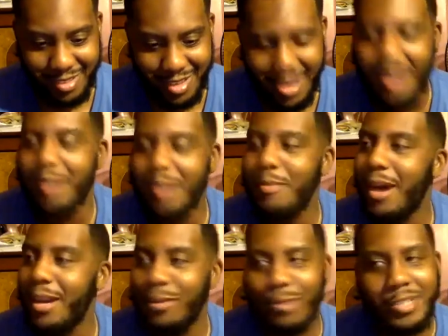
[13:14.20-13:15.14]

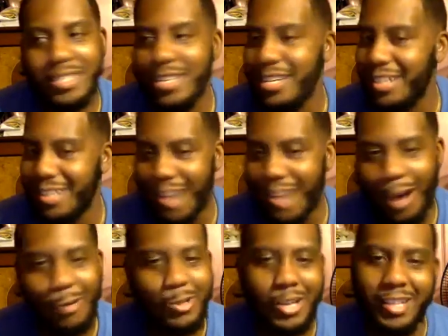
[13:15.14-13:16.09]
everybody once again they
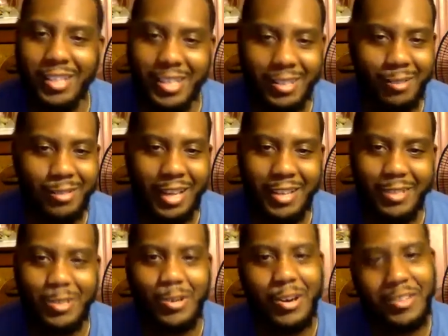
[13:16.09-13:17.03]
always try to lean on like the
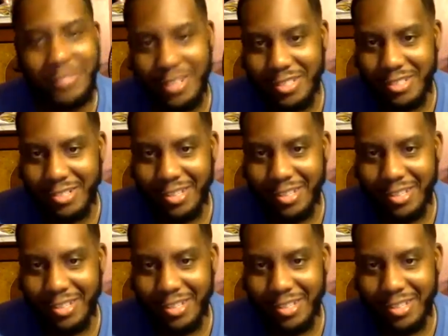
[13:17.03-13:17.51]
Drake feature.